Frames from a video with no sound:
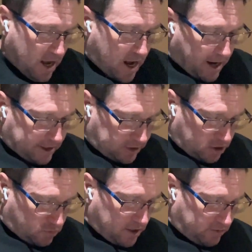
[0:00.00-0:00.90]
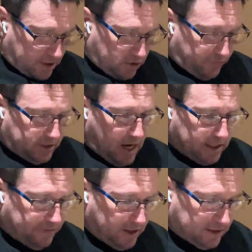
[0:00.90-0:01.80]
I can also wear it when I do
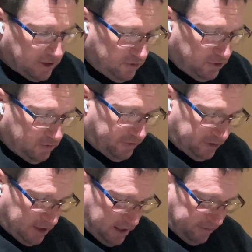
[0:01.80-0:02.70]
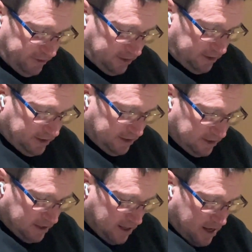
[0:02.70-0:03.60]
photography, because I do it photography a lot.
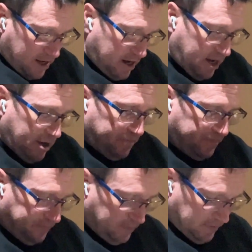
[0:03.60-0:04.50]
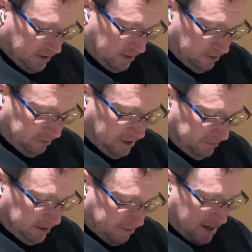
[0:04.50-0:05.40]
And sometimes
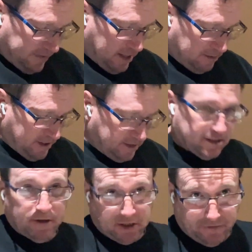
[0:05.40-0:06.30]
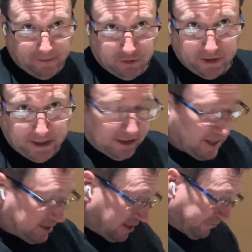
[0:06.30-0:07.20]
I'll be out in the elements, especially if I'm doing, like,
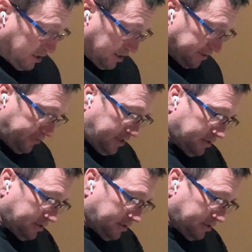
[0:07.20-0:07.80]
landscape photography.